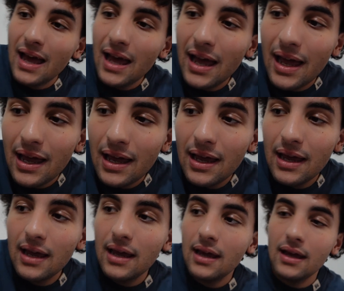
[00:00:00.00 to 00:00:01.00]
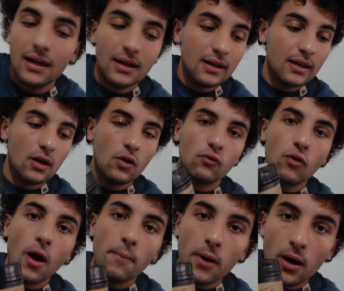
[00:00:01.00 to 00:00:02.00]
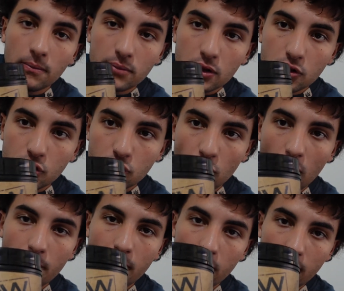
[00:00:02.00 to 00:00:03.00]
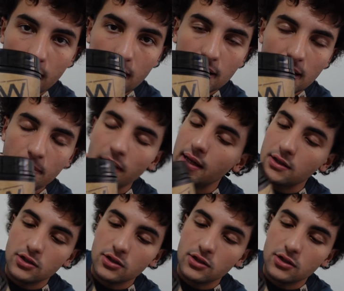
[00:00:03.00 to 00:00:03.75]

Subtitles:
And Raw Pump Strawberry Lemonade.